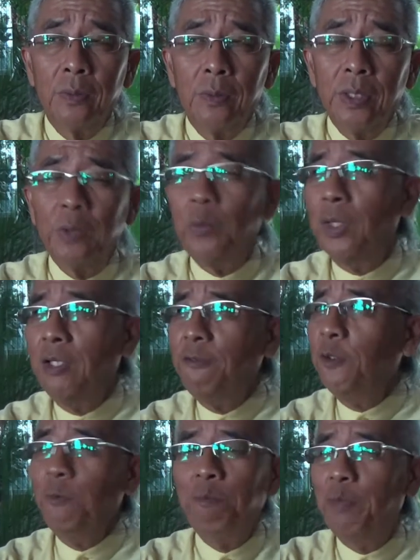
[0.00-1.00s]
What a
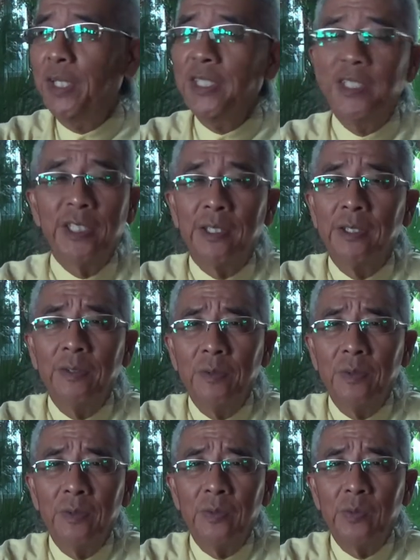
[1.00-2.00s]
wonderful picture
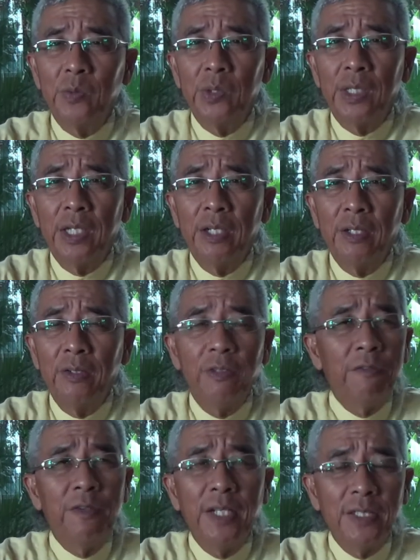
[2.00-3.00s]
when I
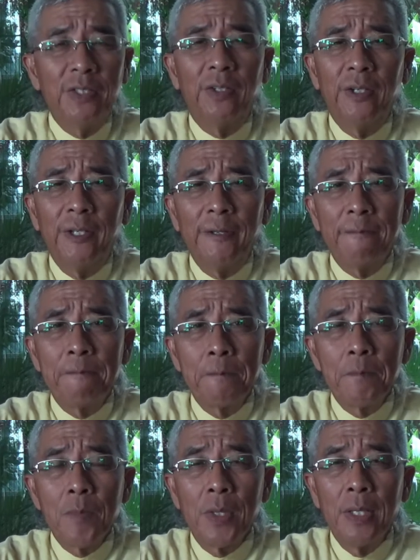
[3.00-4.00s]
reflect on
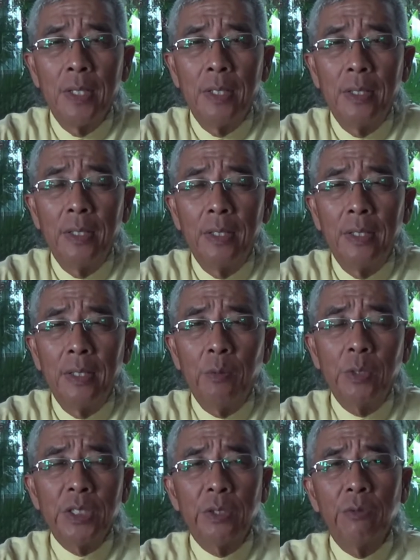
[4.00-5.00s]
it. It
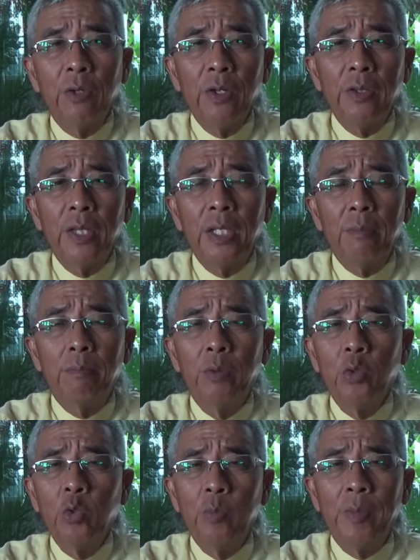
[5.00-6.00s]
was a rod that
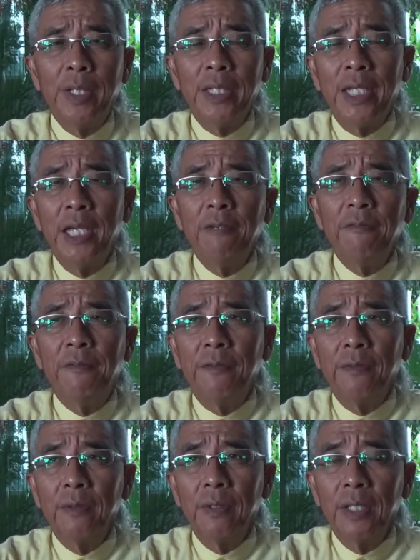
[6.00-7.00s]
bloomed and gave
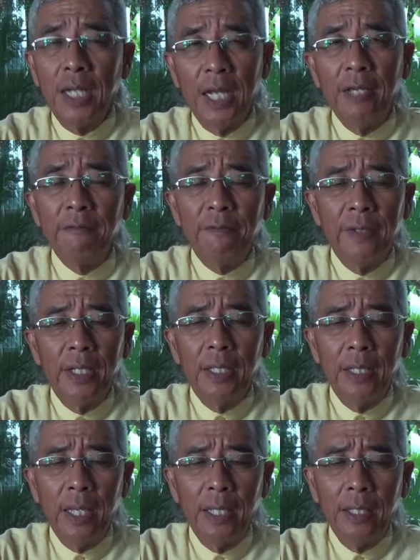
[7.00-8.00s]
life.
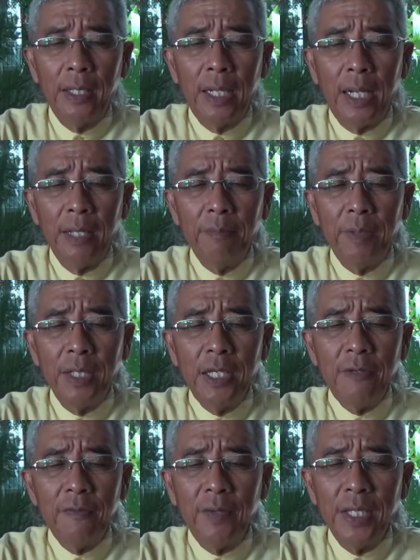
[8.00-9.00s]
And, and I
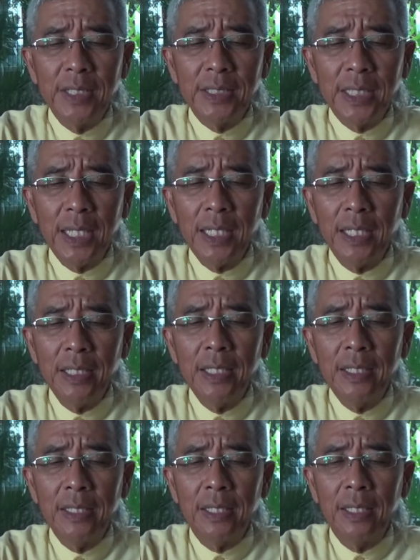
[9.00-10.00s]
believe
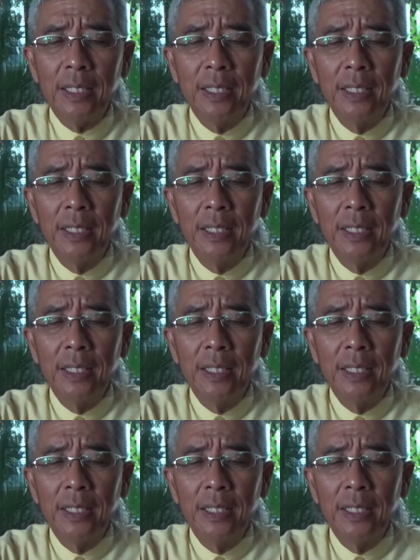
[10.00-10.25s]
exactly that